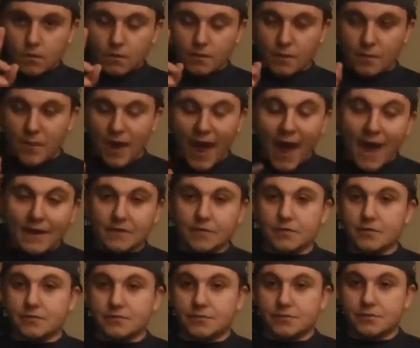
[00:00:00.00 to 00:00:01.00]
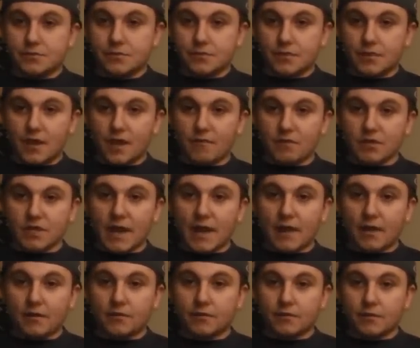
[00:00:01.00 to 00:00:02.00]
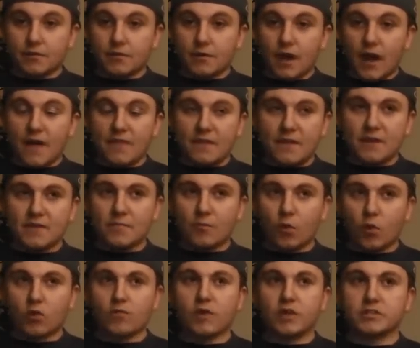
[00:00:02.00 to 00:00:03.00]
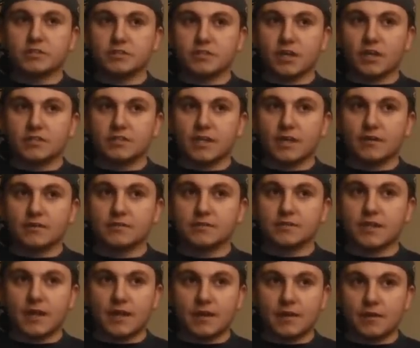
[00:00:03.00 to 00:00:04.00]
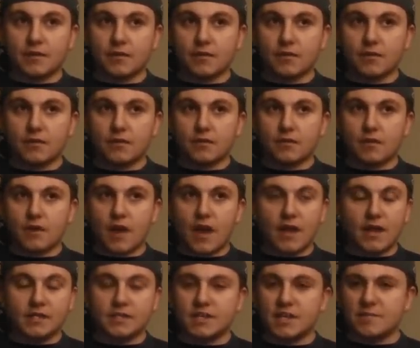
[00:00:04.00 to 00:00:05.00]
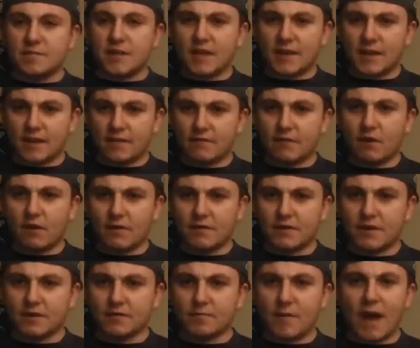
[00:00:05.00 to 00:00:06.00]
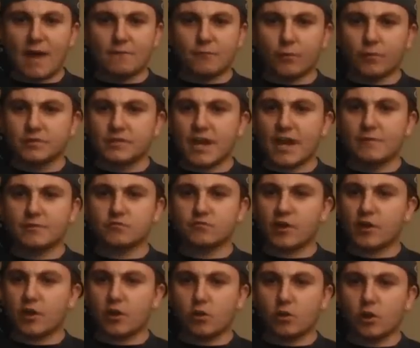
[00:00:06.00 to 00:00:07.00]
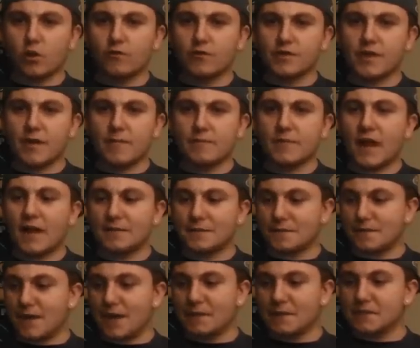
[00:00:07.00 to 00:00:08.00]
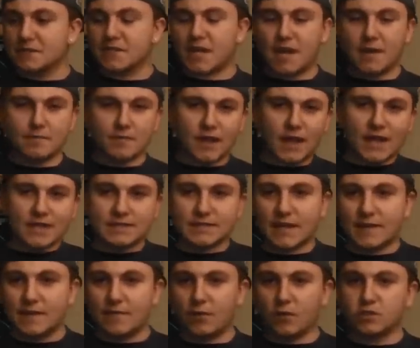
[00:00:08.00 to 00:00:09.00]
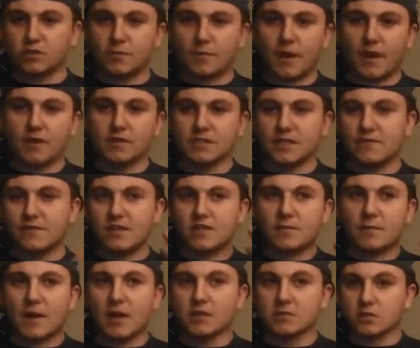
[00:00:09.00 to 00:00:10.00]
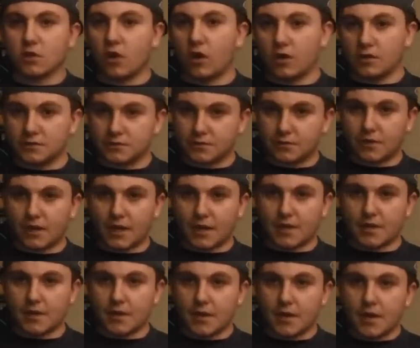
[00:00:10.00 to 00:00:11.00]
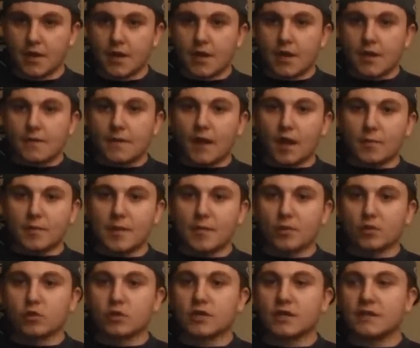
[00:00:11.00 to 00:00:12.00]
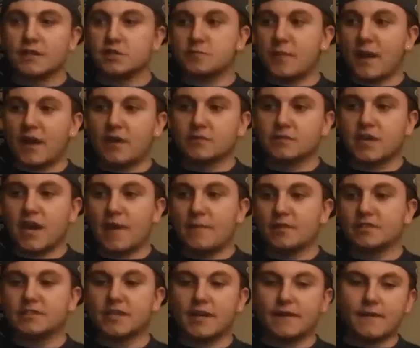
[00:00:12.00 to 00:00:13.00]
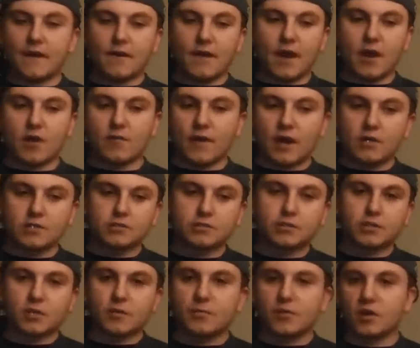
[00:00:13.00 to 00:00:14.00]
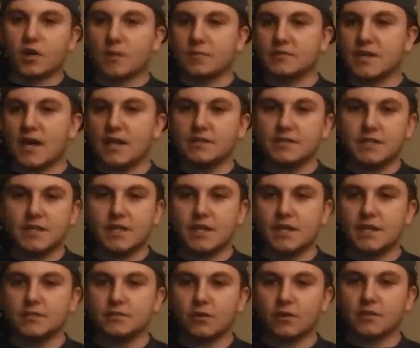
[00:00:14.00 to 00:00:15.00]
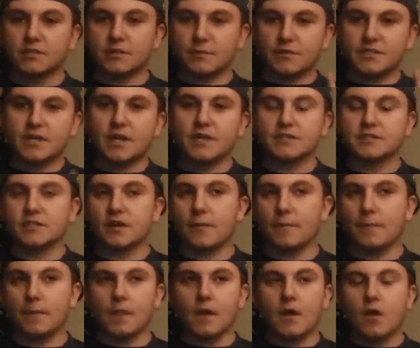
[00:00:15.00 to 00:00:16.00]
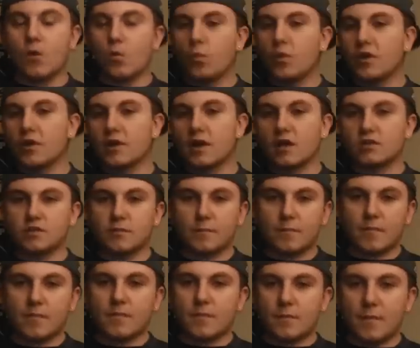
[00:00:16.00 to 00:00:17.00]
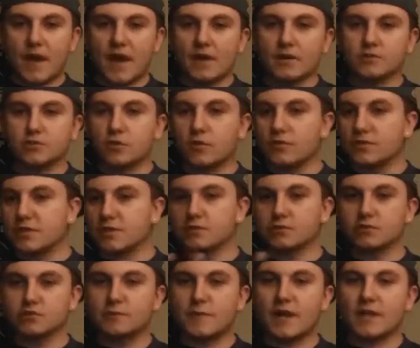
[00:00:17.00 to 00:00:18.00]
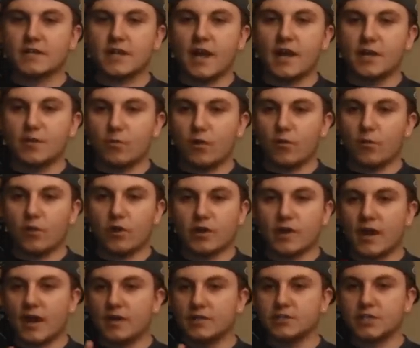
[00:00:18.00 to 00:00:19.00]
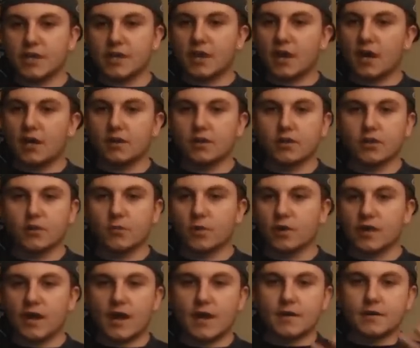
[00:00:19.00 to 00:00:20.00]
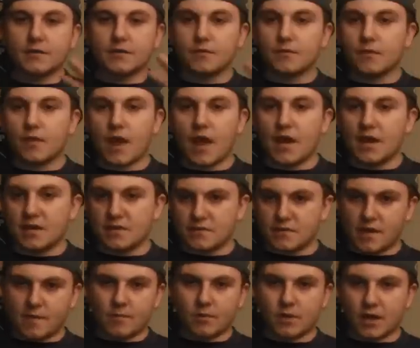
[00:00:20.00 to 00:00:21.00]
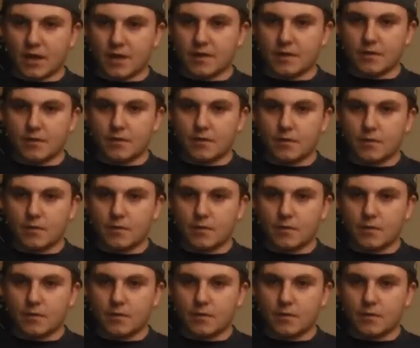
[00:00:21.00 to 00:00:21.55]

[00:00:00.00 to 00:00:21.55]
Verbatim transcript: The Packers have allowed, I think, more rushing touchdowns than any team in the NFL, I think. Matt Forte was running all over them. Not this game, the last time they versus the Bears, even if the Bears lost, okay? A lot of people are looking at this Bears game and saying that Aaron Rodgers is going to put up 10 TDs on us. Let me tell you something. We are not the Bears, no disrespect to anyone. We're not Jay Cutler. We're not any of them, okay?